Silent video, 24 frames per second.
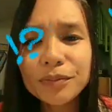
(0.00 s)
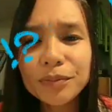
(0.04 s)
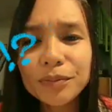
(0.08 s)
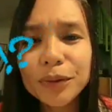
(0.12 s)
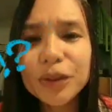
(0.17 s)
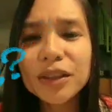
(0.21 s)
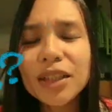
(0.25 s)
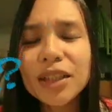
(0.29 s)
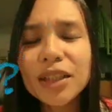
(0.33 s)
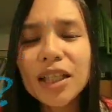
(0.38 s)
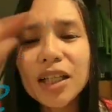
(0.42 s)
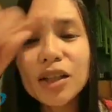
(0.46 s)

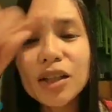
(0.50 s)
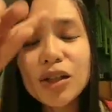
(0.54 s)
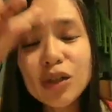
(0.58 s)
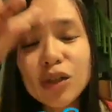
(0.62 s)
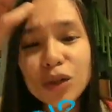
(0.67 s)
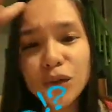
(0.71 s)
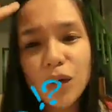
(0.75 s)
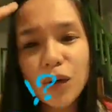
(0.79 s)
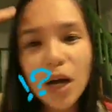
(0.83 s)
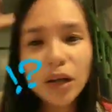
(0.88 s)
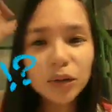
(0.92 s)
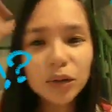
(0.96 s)
put
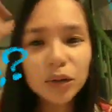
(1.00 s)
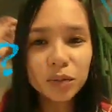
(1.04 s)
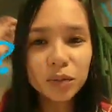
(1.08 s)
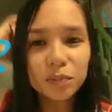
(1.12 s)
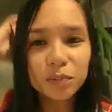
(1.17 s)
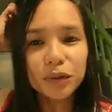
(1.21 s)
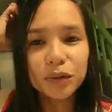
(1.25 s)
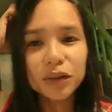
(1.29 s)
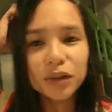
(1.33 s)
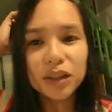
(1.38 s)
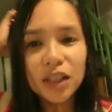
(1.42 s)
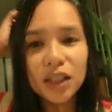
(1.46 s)
intro, how to
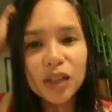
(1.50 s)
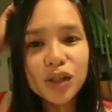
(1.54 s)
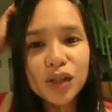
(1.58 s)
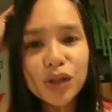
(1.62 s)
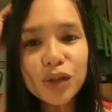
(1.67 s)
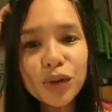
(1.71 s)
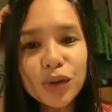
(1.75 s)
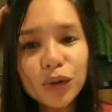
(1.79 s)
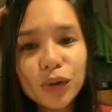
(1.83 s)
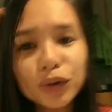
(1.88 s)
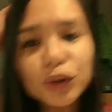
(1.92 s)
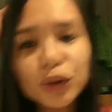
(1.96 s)
put
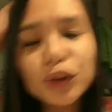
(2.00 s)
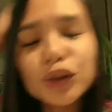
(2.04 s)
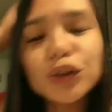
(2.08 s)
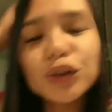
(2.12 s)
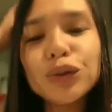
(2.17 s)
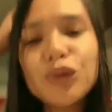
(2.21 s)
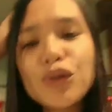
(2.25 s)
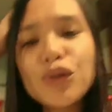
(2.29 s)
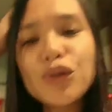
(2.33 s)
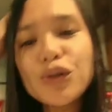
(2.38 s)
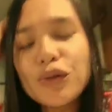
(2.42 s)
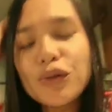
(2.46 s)
intro on your
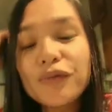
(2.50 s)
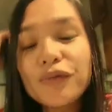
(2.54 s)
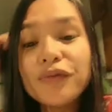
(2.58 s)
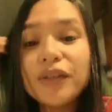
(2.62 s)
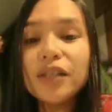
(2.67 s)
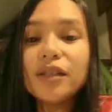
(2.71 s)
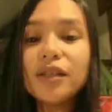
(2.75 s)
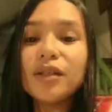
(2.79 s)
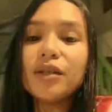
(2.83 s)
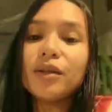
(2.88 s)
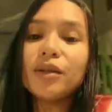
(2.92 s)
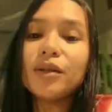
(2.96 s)
YouTube
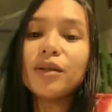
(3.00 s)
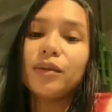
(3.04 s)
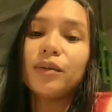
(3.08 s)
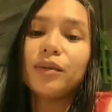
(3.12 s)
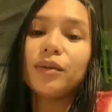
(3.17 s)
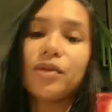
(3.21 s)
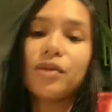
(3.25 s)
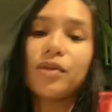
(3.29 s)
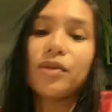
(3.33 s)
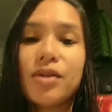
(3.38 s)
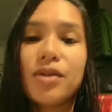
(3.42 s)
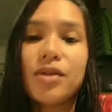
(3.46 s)

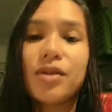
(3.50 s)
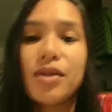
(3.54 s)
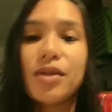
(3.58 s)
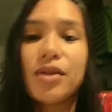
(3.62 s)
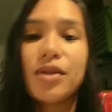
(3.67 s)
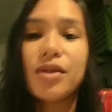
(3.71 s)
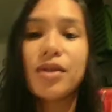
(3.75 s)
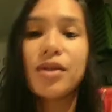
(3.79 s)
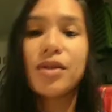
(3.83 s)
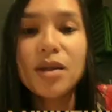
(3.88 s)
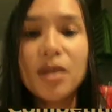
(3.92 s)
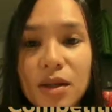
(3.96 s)
videos.
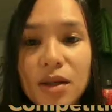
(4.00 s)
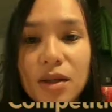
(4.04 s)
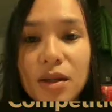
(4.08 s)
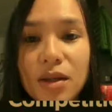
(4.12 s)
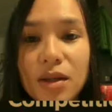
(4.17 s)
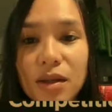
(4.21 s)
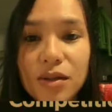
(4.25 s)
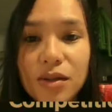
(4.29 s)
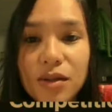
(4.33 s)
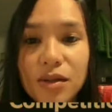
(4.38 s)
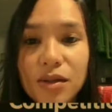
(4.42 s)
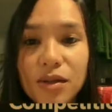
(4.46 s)

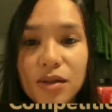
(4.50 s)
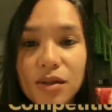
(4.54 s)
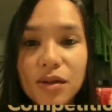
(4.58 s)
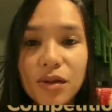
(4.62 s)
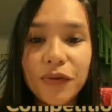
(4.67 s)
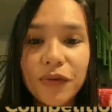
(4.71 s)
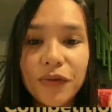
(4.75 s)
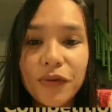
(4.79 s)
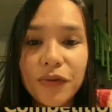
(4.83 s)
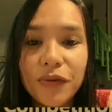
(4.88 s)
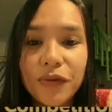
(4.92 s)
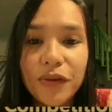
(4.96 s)
So
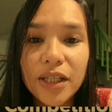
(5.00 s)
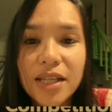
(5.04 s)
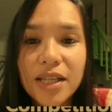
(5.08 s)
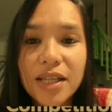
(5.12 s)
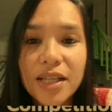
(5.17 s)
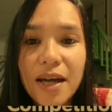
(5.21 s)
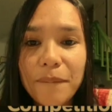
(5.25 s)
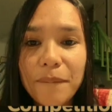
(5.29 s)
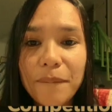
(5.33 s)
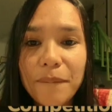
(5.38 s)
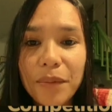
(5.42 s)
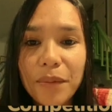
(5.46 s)
for
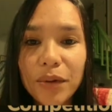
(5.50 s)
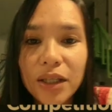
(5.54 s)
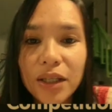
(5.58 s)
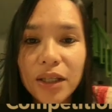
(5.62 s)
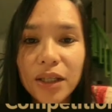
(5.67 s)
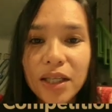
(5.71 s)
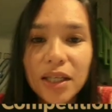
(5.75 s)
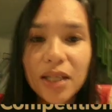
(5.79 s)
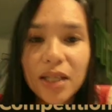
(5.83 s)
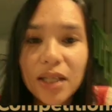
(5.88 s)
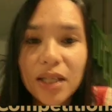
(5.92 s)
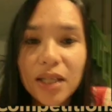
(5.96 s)
example
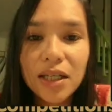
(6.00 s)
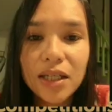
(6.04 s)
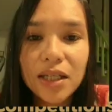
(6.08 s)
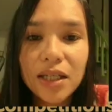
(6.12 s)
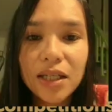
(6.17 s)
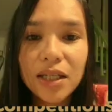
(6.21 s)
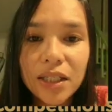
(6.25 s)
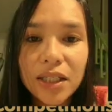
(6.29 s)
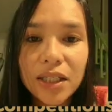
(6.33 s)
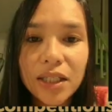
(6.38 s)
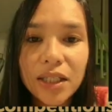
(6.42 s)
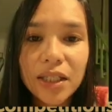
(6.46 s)

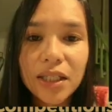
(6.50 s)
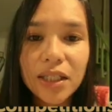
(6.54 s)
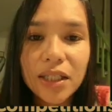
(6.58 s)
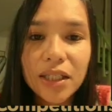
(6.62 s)
here,